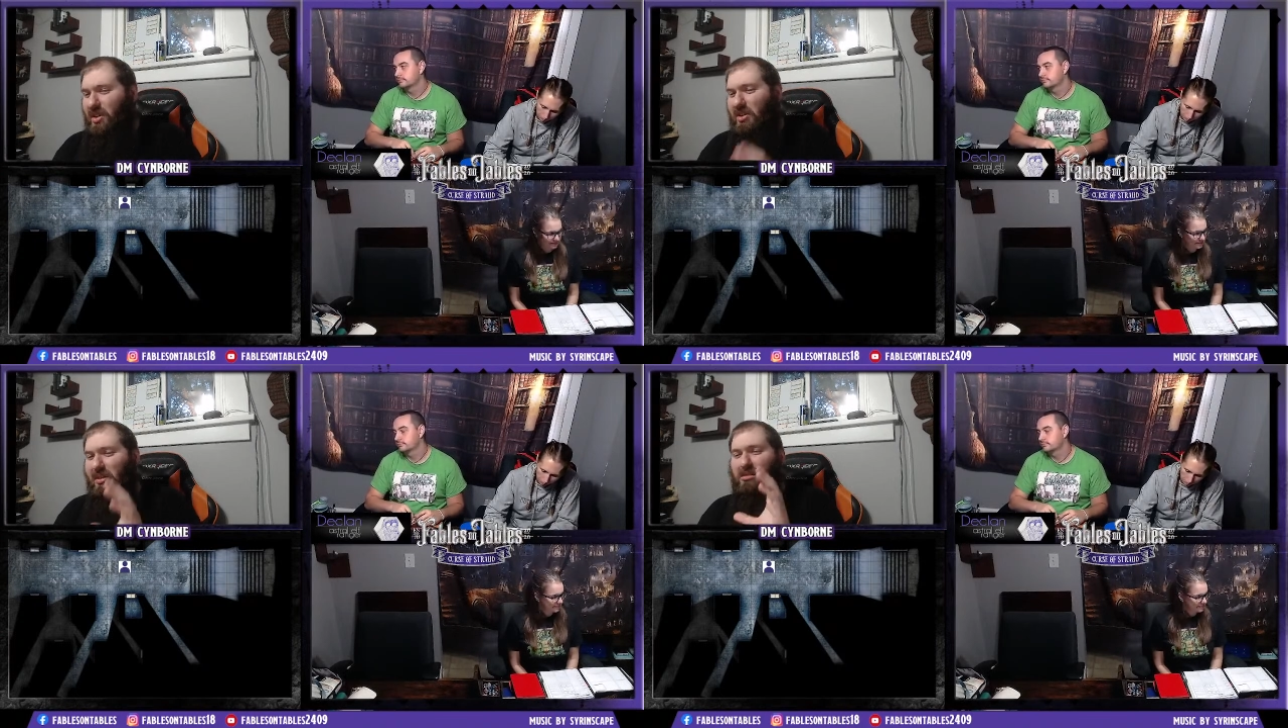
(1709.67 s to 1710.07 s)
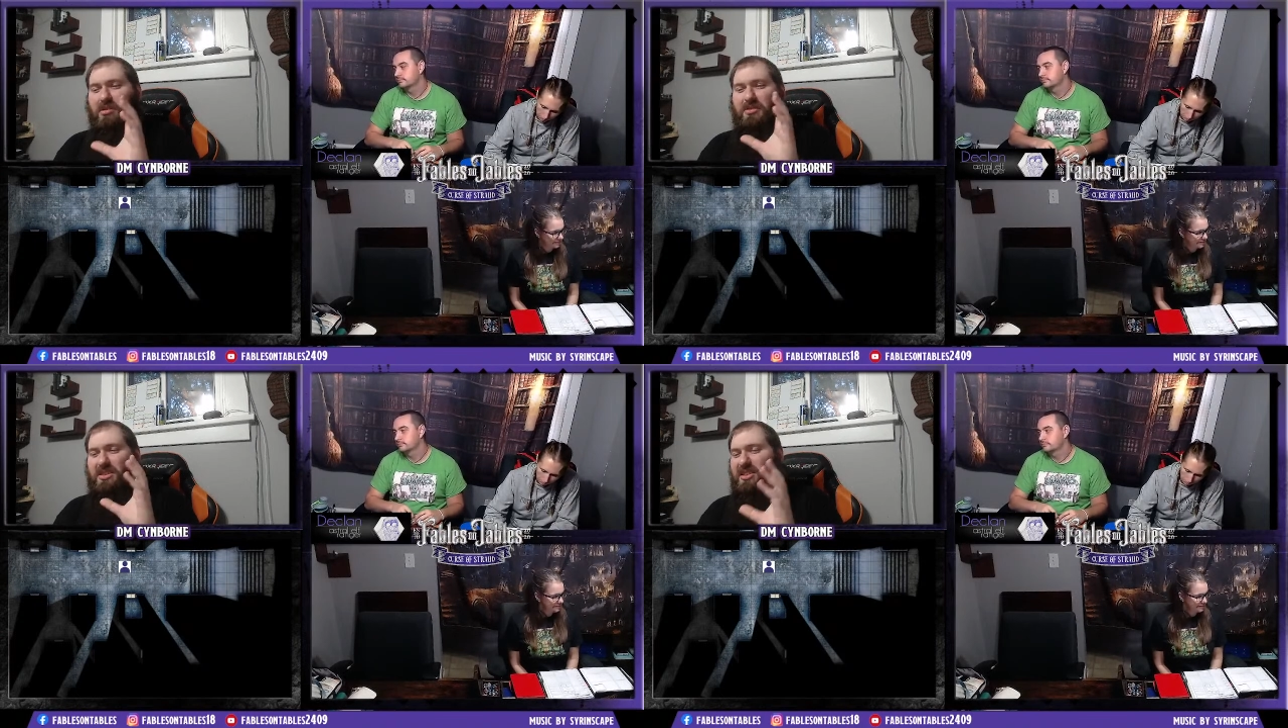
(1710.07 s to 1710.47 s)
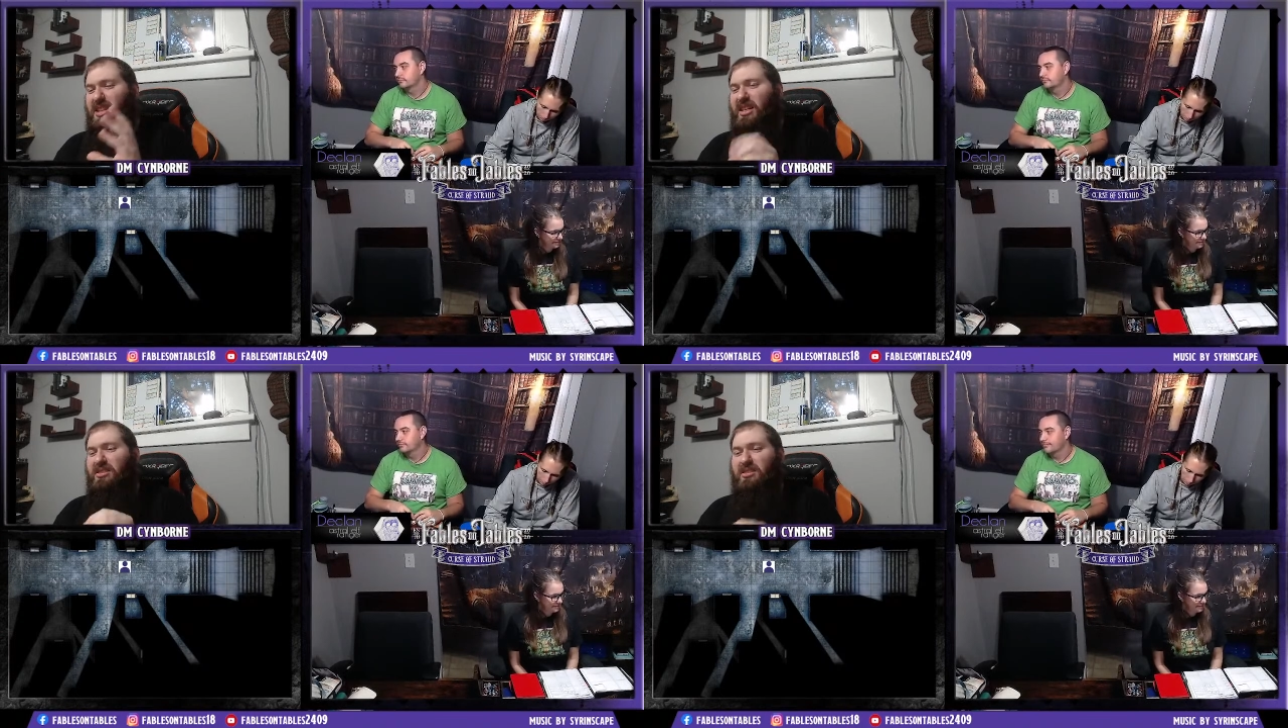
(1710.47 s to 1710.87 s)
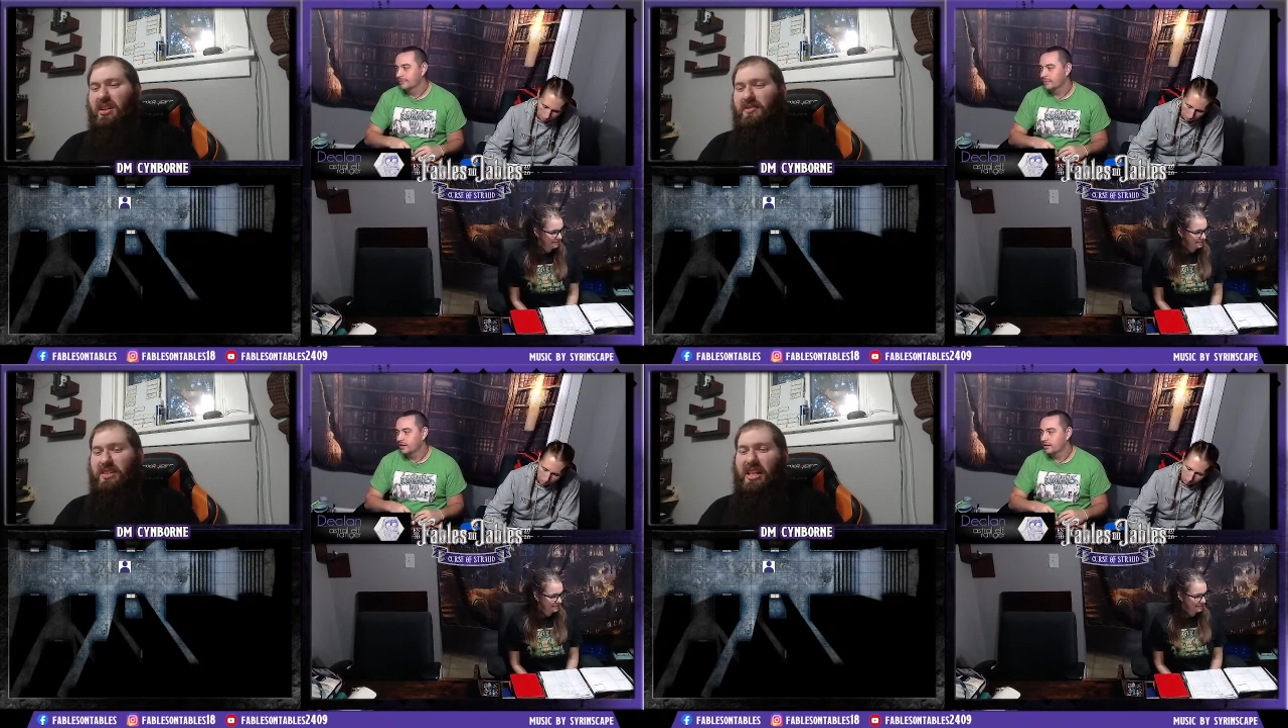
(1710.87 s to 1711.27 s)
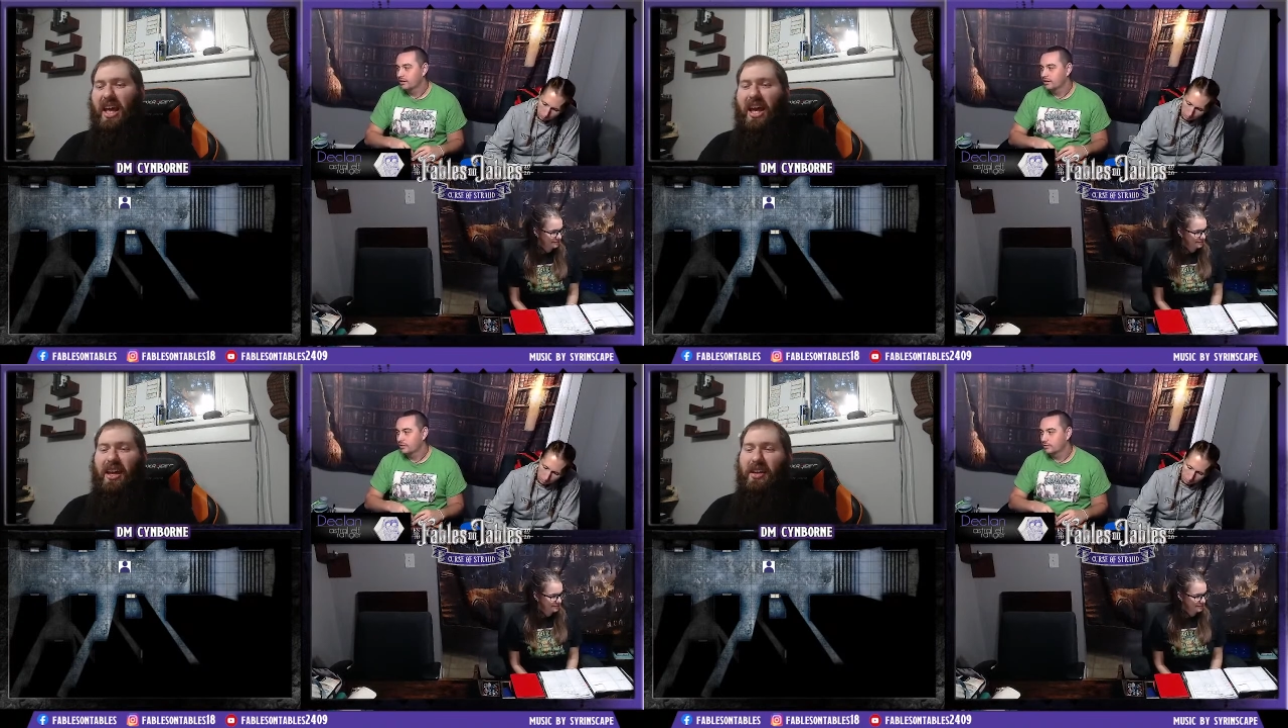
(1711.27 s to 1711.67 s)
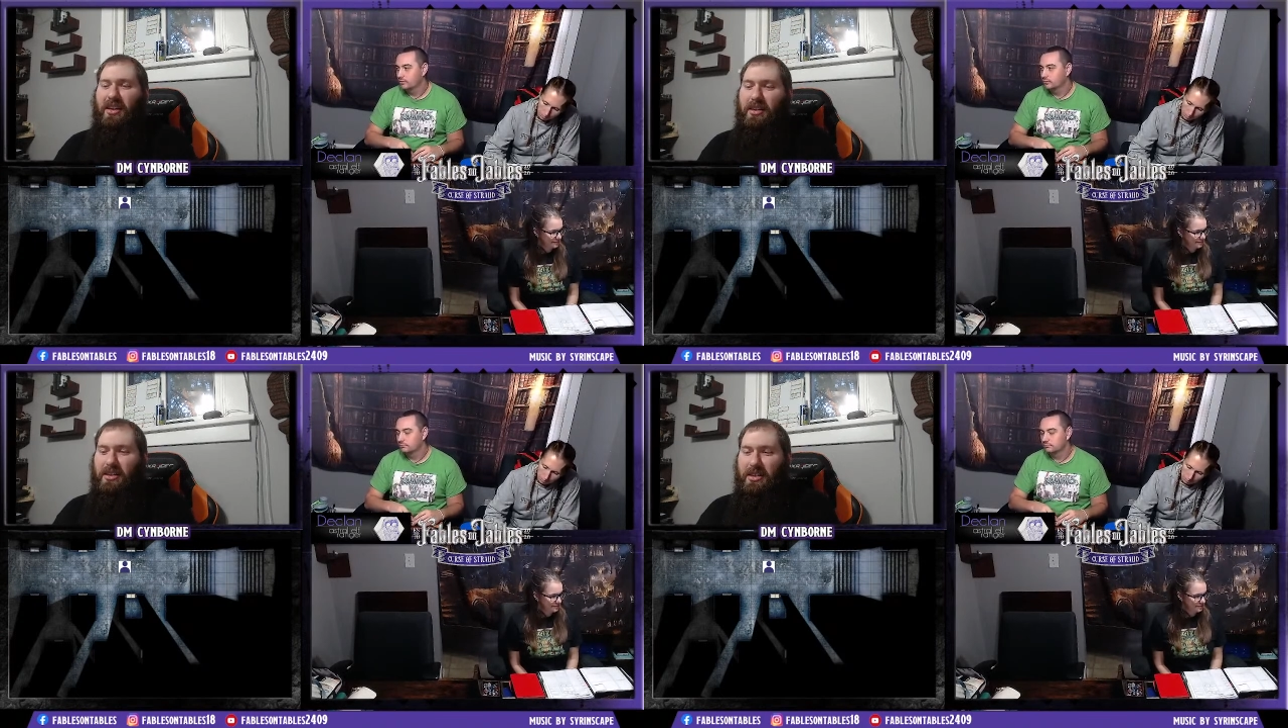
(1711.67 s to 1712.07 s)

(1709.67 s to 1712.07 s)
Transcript: horrible stench of decay.